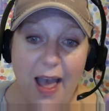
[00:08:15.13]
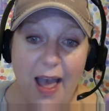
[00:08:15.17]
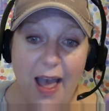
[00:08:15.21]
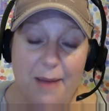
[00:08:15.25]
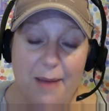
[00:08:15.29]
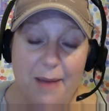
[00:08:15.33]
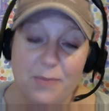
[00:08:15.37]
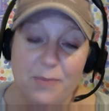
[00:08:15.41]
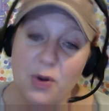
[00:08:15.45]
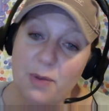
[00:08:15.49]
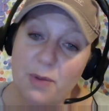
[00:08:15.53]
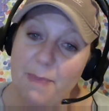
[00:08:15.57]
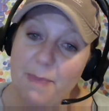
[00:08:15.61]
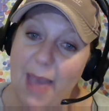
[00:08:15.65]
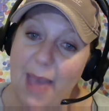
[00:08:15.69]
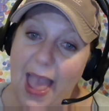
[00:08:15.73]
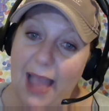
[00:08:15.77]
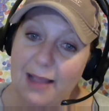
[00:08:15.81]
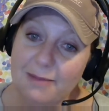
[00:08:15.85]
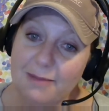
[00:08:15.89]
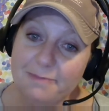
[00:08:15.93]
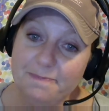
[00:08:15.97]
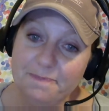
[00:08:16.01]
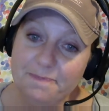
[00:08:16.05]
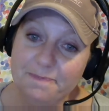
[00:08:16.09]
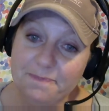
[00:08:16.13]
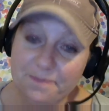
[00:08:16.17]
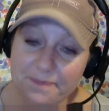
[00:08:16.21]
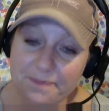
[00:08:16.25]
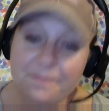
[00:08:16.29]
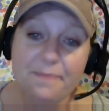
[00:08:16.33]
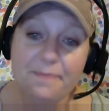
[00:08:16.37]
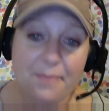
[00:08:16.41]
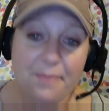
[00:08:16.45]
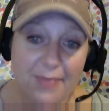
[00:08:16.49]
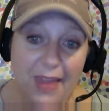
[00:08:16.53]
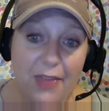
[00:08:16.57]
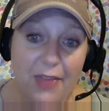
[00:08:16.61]
book bag
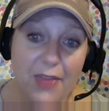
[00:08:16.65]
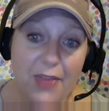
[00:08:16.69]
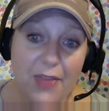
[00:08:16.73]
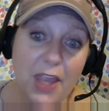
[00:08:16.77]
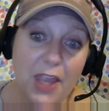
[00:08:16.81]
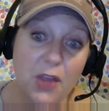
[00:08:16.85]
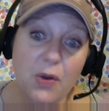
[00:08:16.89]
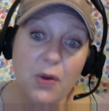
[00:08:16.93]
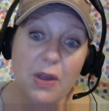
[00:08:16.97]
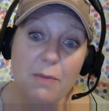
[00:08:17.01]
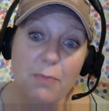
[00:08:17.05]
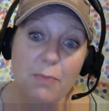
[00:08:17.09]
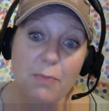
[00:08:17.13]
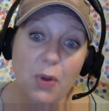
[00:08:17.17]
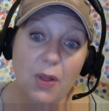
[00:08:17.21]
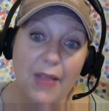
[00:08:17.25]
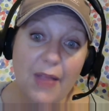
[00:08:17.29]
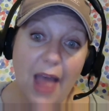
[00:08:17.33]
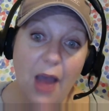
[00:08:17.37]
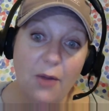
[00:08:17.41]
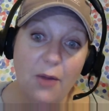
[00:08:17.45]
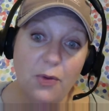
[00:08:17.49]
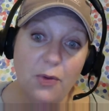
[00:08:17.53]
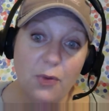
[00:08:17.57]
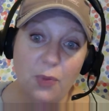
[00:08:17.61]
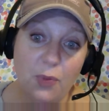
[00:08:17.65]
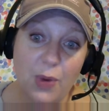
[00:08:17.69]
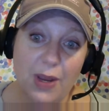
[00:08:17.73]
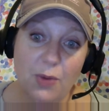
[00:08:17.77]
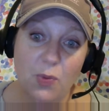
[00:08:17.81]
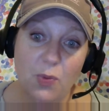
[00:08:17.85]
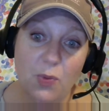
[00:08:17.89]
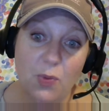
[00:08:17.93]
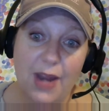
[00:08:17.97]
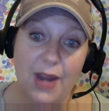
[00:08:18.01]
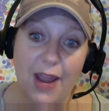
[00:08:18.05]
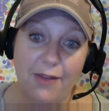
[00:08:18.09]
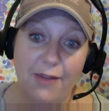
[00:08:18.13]
that you can pull out and read
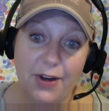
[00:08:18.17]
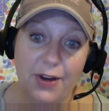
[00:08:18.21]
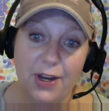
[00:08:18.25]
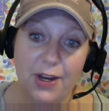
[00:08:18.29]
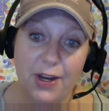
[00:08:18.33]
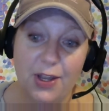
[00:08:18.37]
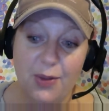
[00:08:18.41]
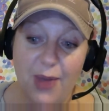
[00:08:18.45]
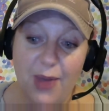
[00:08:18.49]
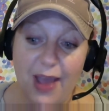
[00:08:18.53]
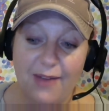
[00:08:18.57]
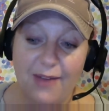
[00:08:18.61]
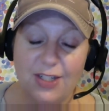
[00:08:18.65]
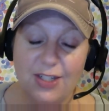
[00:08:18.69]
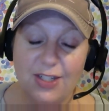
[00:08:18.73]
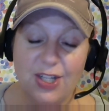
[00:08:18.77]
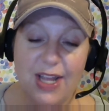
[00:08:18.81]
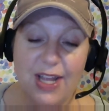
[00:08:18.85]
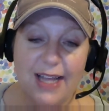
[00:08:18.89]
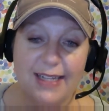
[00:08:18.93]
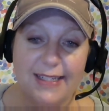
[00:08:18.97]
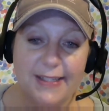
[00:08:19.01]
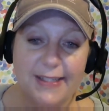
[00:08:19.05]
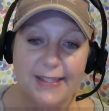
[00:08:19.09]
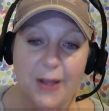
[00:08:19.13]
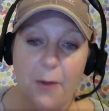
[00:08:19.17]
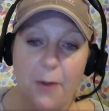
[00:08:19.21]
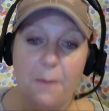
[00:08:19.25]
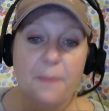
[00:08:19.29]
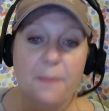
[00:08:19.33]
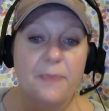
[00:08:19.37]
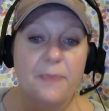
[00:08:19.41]
whenever you have a chance. So